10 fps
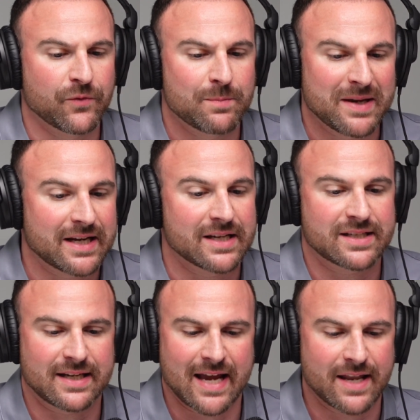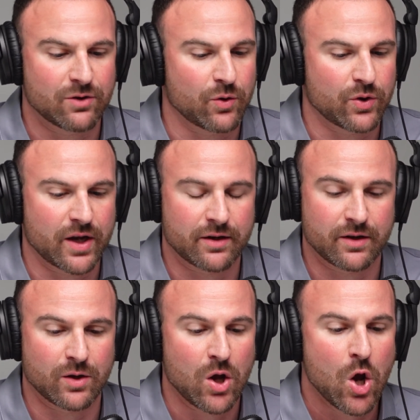Because again,
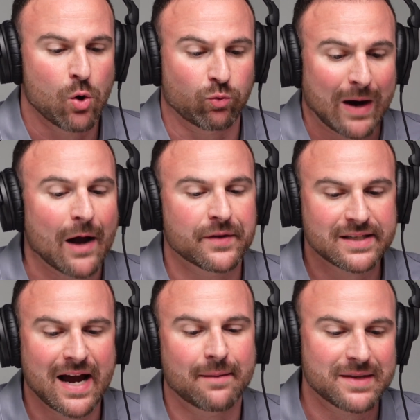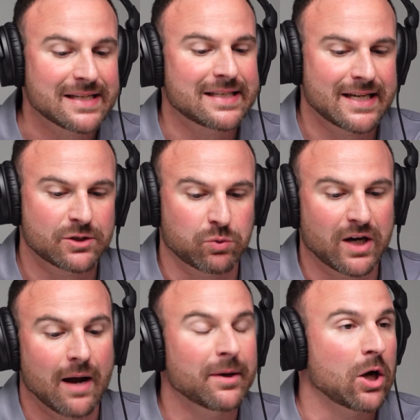around the time these things were
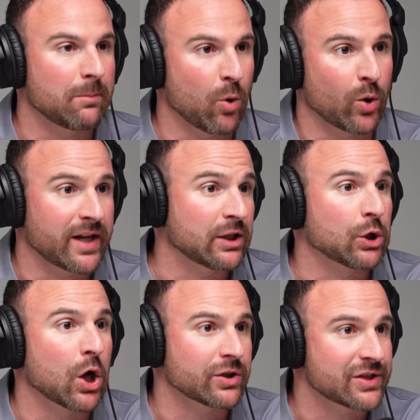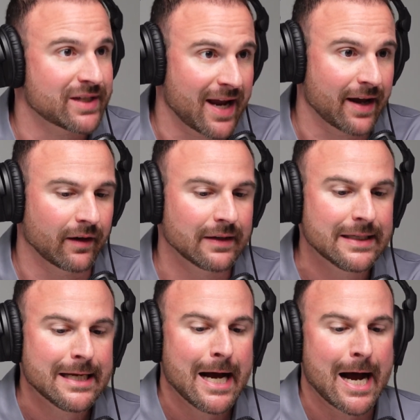coming on board in large scale,
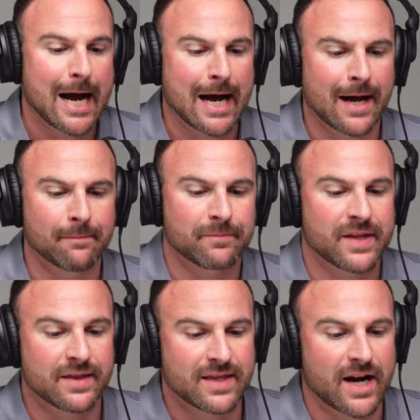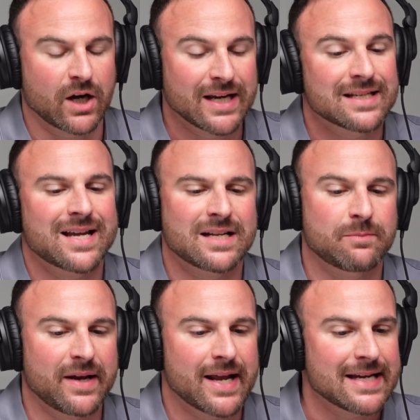has
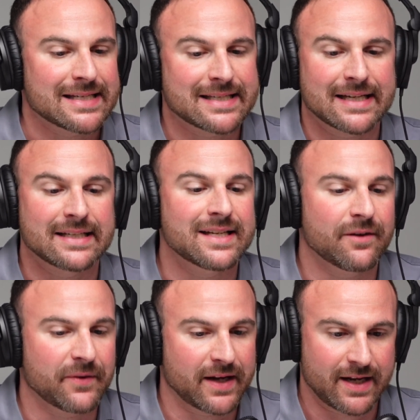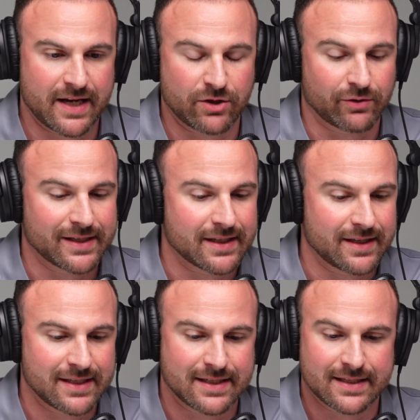been a significant increase in
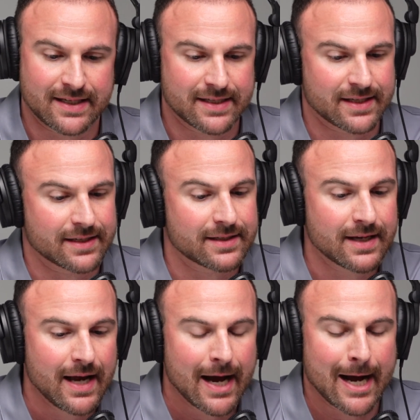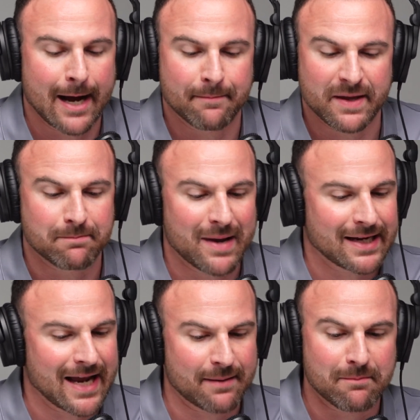these diseases that,
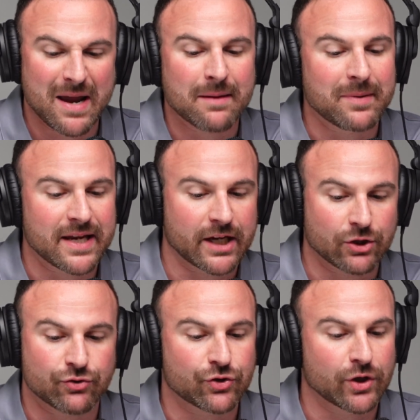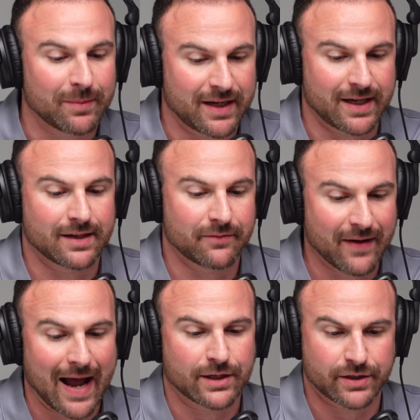again, may be a contributing
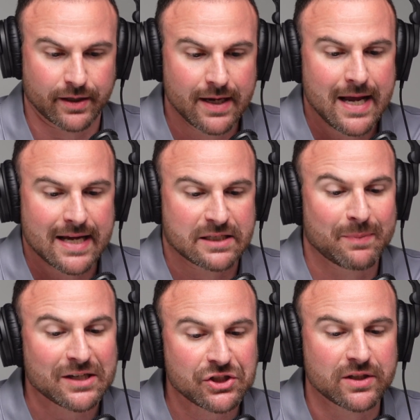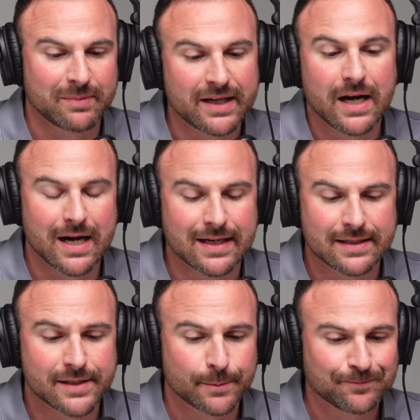factor, especially
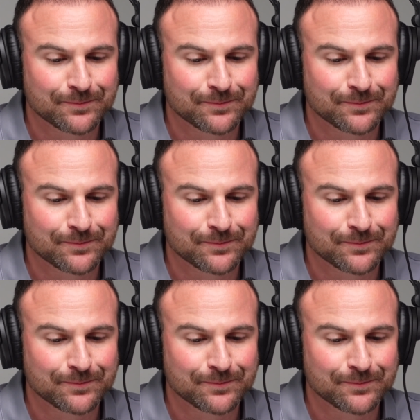because